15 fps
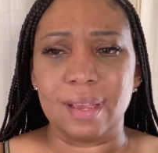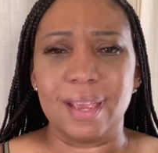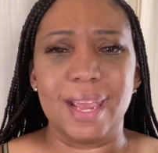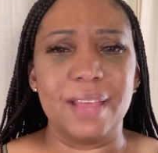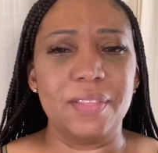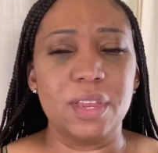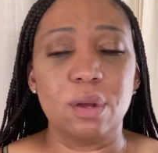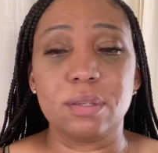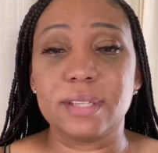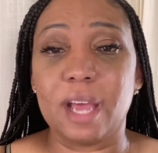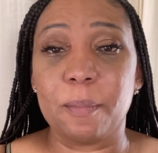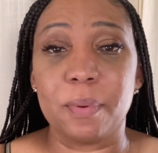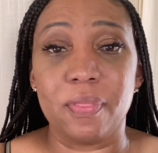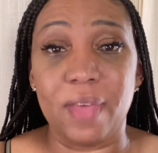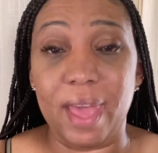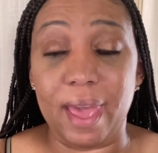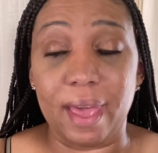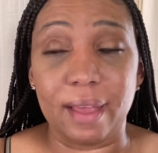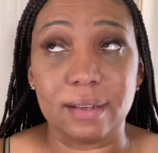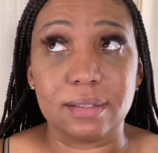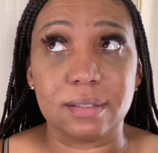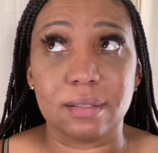and then on top of
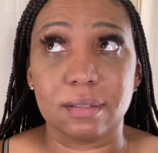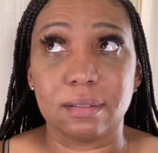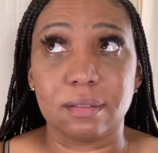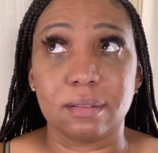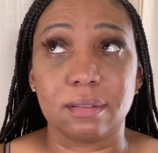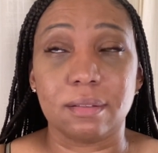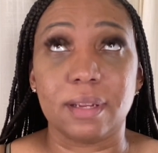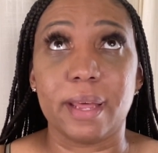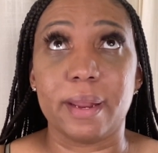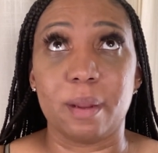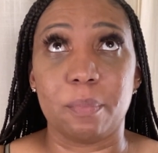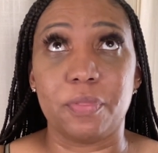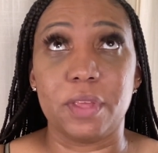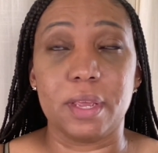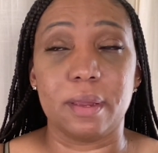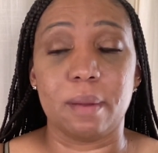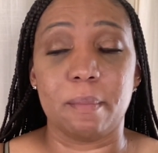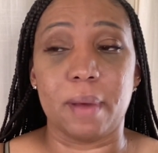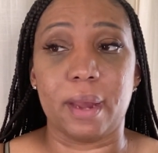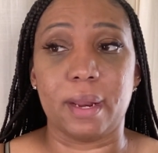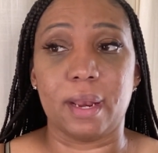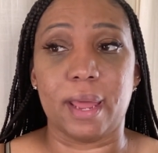that, now that I'm thinking
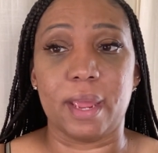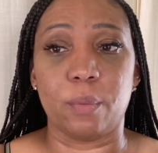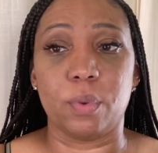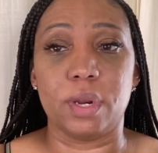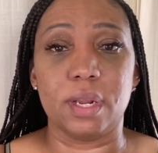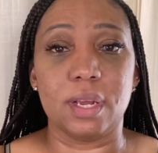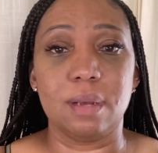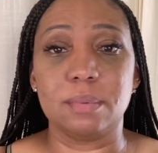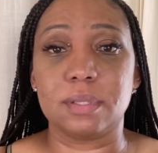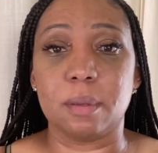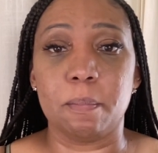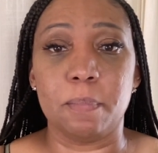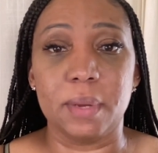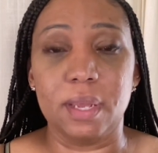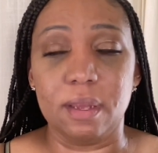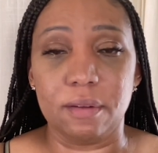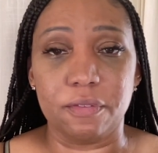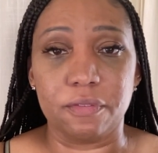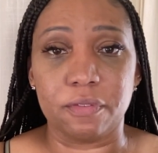about it, like when it comes to beef,